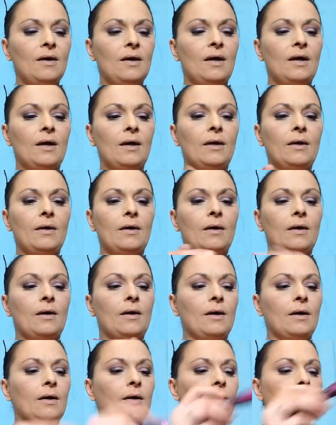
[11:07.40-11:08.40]
and
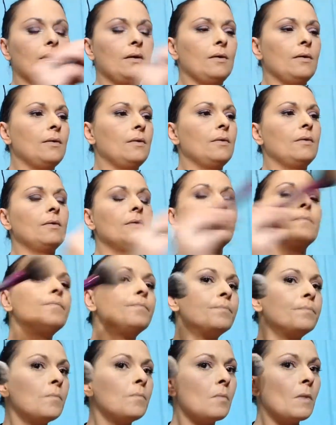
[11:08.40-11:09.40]
I
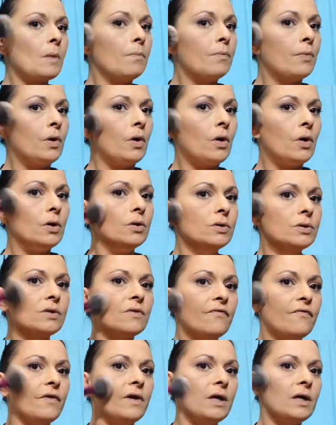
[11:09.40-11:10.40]
bronze
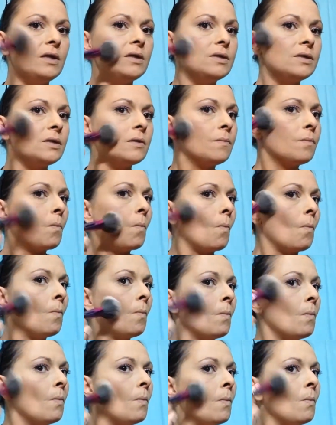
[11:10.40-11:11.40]
the face.
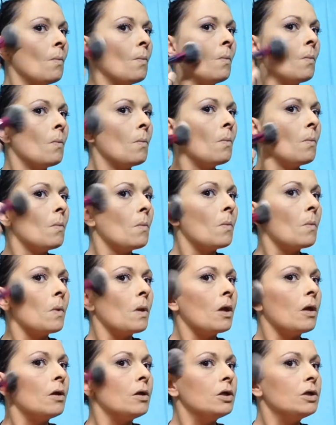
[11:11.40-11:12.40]

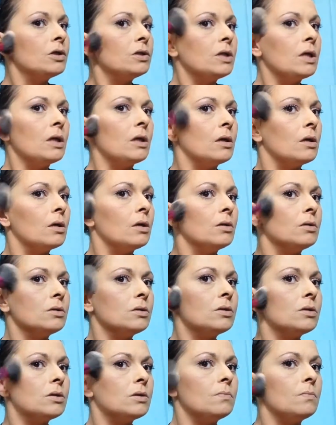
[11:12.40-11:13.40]
And I just take it in
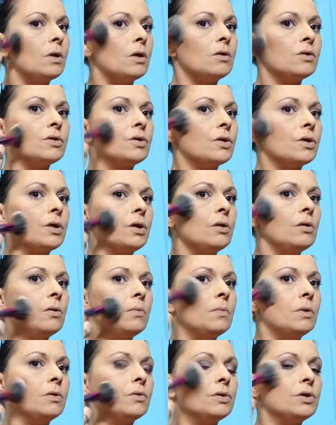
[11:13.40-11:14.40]
small circular
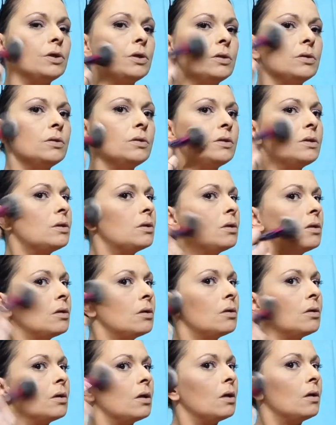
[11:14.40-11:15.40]
motions
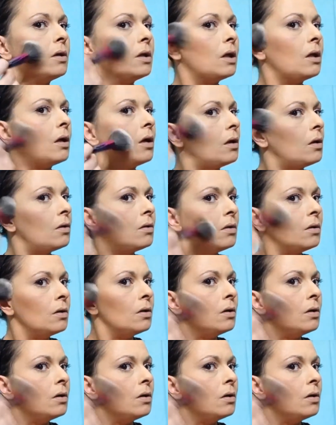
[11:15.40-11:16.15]
and then I'll